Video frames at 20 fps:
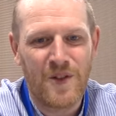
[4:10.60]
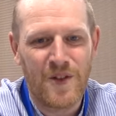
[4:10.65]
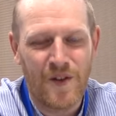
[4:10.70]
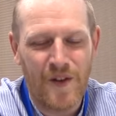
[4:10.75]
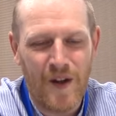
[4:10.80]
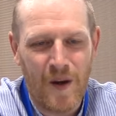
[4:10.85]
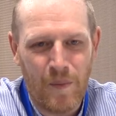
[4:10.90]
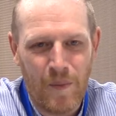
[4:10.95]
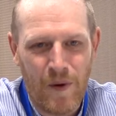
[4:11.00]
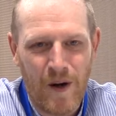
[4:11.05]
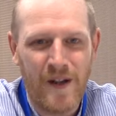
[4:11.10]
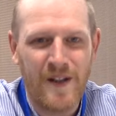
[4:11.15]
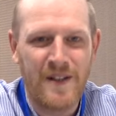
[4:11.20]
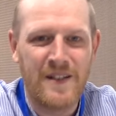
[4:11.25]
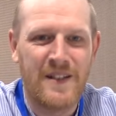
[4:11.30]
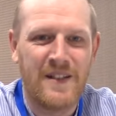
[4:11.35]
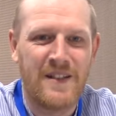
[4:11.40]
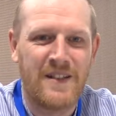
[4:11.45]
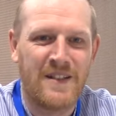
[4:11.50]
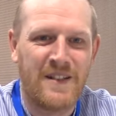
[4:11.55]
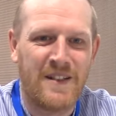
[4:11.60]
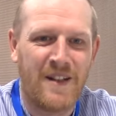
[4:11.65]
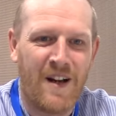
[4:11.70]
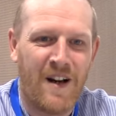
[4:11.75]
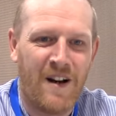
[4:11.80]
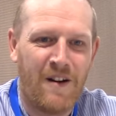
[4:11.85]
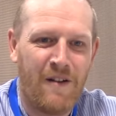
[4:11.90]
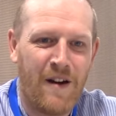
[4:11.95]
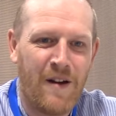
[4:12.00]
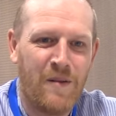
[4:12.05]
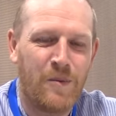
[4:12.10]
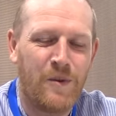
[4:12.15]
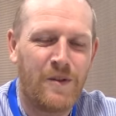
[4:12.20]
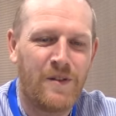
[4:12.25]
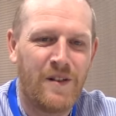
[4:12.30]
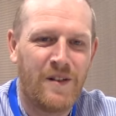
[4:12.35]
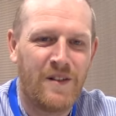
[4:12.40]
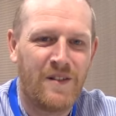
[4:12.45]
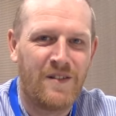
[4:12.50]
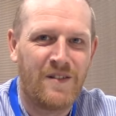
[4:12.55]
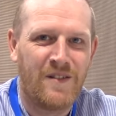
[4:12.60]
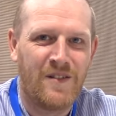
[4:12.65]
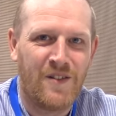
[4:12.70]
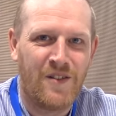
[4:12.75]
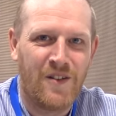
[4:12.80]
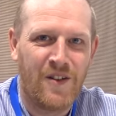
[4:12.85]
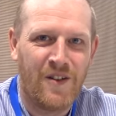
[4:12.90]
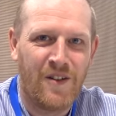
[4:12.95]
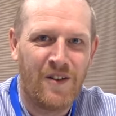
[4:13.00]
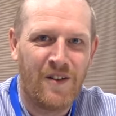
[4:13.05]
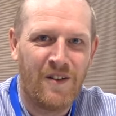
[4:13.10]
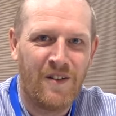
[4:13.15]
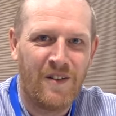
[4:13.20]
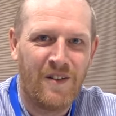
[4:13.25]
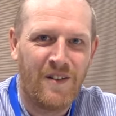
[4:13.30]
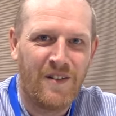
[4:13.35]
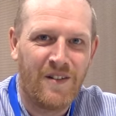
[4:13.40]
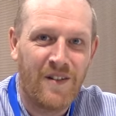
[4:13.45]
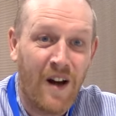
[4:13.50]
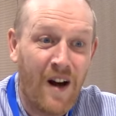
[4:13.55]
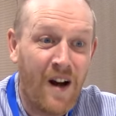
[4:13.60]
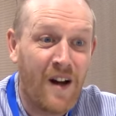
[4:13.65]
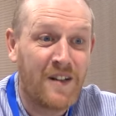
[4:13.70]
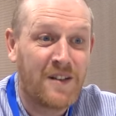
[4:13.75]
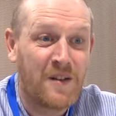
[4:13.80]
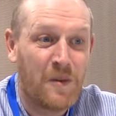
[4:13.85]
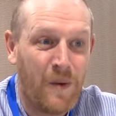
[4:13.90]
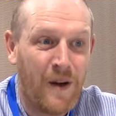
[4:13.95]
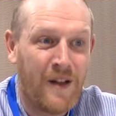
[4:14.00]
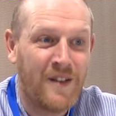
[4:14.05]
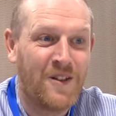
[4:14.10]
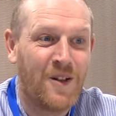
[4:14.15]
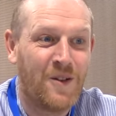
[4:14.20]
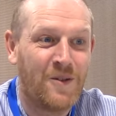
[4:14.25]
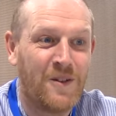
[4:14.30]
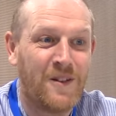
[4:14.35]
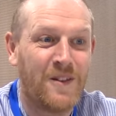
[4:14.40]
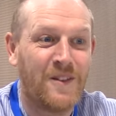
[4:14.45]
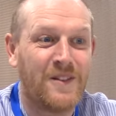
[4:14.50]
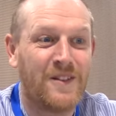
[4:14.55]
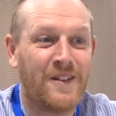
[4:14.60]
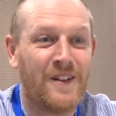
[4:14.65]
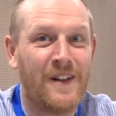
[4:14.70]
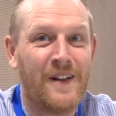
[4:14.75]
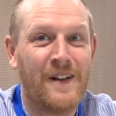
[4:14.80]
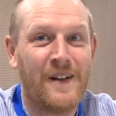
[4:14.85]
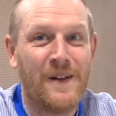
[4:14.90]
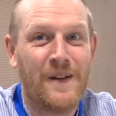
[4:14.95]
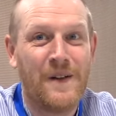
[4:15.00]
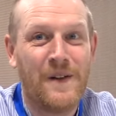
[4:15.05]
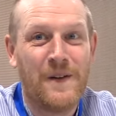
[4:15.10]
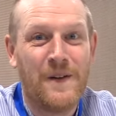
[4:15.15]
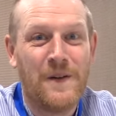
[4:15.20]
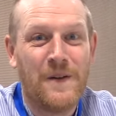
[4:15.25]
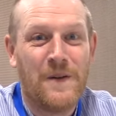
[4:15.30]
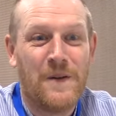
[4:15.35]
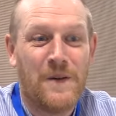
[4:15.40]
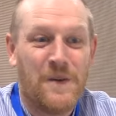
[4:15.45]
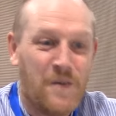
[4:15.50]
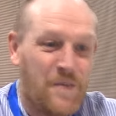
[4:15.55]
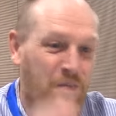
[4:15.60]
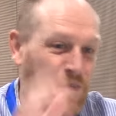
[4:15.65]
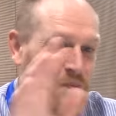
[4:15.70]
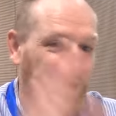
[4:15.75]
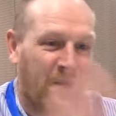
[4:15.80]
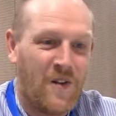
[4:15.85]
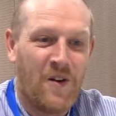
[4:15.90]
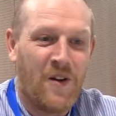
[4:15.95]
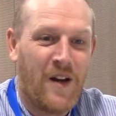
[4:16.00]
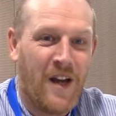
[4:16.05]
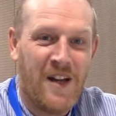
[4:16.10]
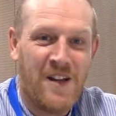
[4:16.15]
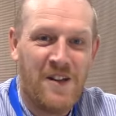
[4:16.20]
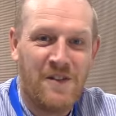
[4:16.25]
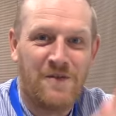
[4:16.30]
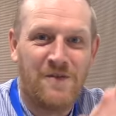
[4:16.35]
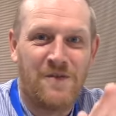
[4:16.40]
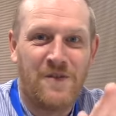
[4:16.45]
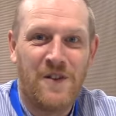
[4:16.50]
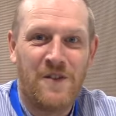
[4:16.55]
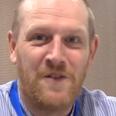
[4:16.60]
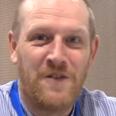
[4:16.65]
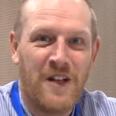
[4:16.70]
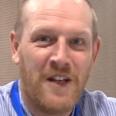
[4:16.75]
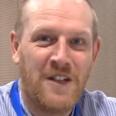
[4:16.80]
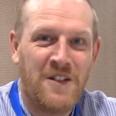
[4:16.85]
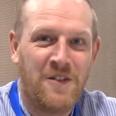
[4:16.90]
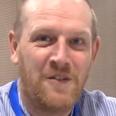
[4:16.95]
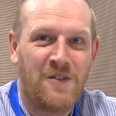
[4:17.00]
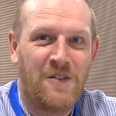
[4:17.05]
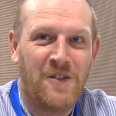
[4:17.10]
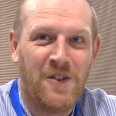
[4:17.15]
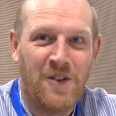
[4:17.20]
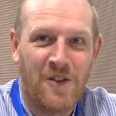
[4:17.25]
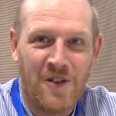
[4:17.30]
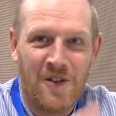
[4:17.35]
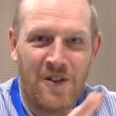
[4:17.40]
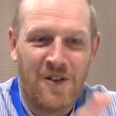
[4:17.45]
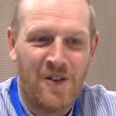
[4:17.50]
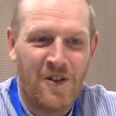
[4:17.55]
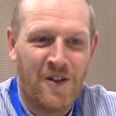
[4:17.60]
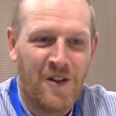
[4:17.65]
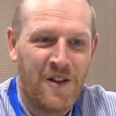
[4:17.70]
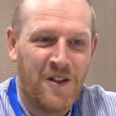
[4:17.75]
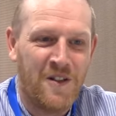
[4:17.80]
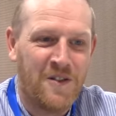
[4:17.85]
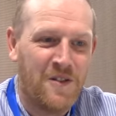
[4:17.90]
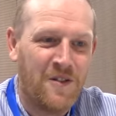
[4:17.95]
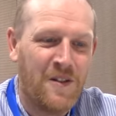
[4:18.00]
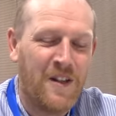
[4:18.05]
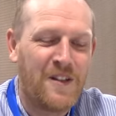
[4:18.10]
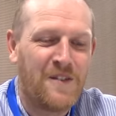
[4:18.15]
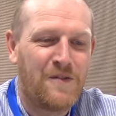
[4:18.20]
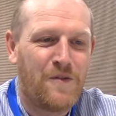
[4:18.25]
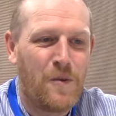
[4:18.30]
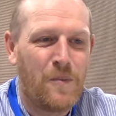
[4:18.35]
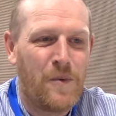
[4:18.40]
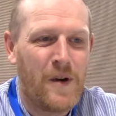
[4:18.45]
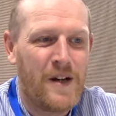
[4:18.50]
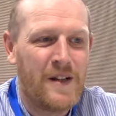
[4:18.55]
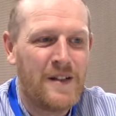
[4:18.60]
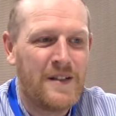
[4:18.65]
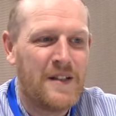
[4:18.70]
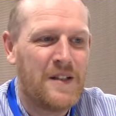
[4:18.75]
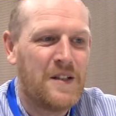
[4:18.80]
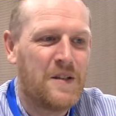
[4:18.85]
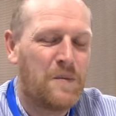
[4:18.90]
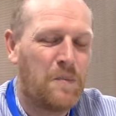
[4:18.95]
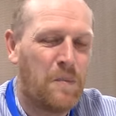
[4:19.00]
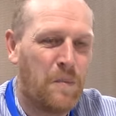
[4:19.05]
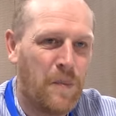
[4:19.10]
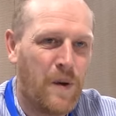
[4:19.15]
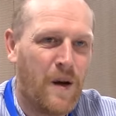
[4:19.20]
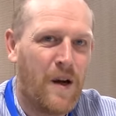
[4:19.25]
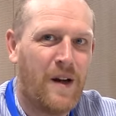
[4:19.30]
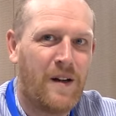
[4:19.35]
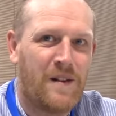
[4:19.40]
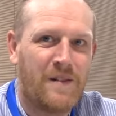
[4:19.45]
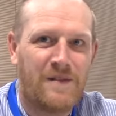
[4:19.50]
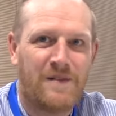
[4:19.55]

apprentices are able to ask pledge holders, okay, you've said you're going to do this for apprentices, but